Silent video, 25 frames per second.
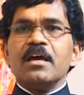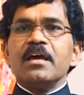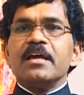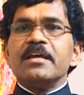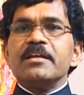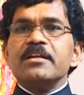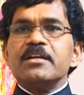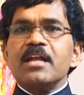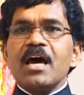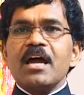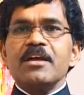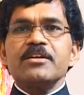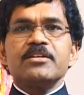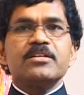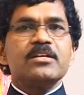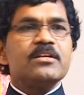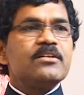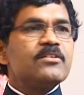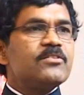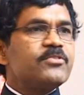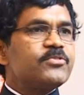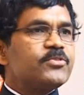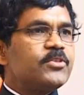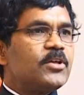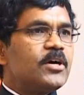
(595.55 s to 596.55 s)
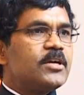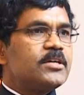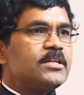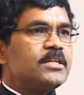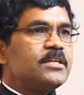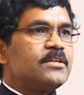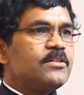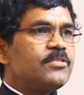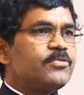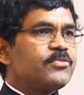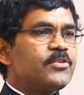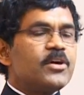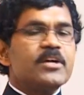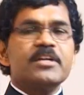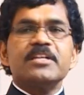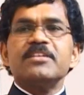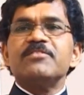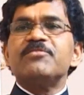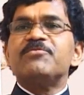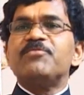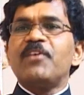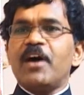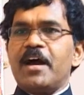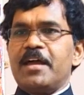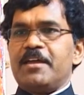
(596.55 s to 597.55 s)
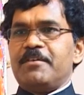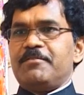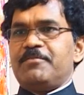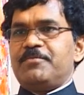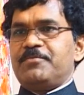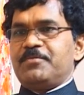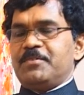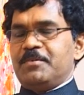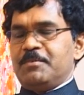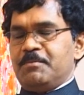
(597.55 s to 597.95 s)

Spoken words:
In 1930-35,